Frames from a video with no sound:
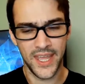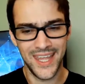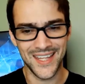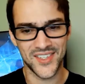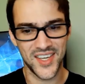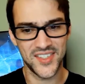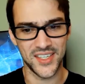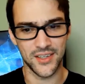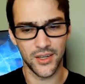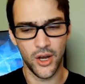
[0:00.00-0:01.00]

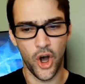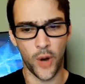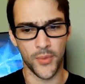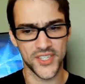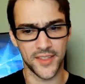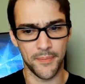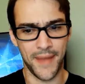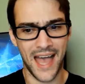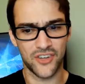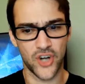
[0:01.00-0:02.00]
Insistent, almost like the
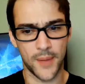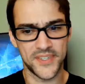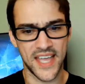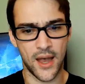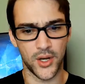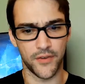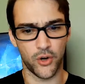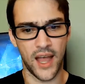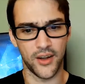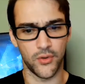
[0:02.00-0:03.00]
backdrop sound of a
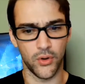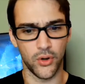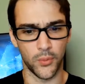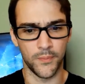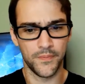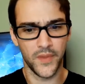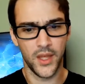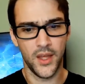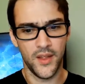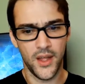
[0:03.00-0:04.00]
crowded room.
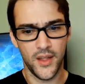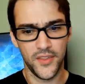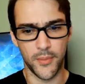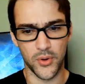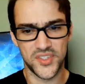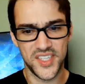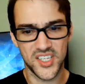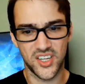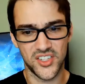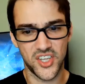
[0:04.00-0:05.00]
The most
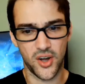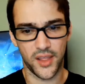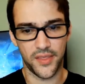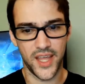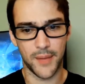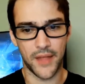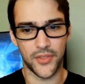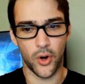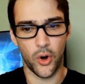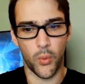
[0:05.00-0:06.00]
disconcerting thing about
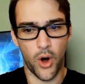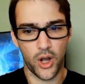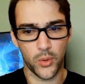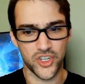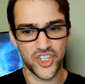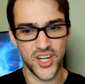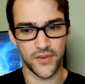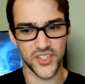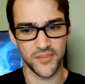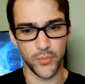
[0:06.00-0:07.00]
the whole walk was
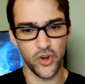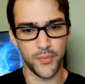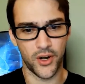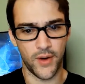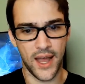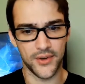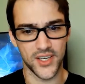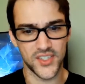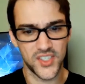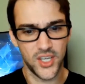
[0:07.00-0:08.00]
shivers of movement around
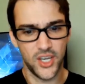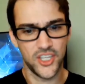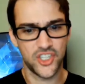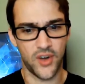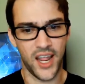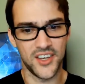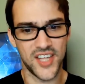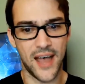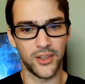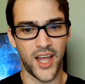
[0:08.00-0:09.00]
us, strange
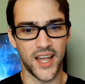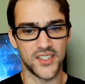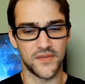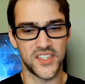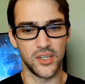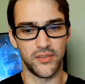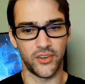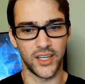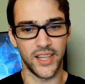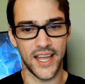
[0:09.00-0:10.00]
outlines of
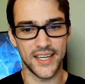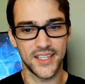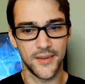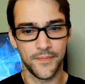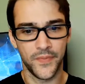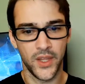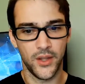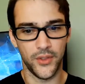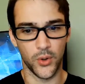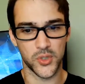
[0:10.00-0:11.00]
silvery light.
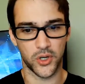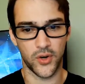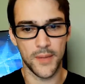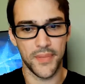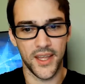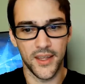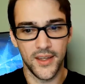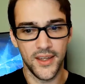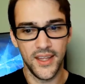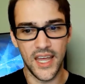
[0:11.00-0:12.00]
Those were creepy.
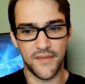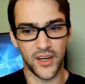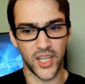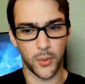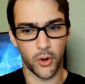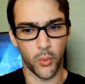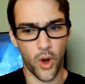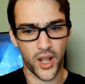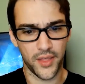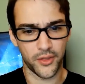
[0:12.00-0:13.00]
It felt like we were
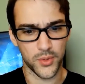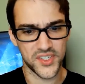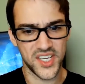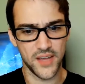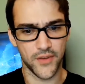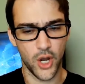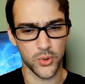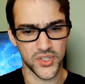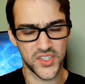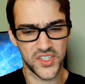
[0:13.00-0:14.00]
walking through a sea of
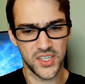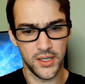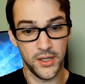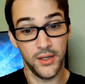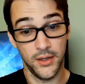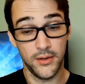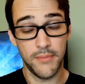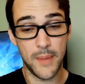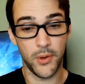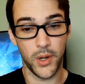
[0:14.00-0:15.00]
ghosts.
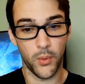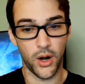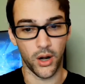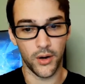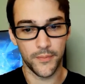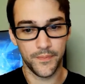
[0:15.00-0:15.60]
Maybe we were.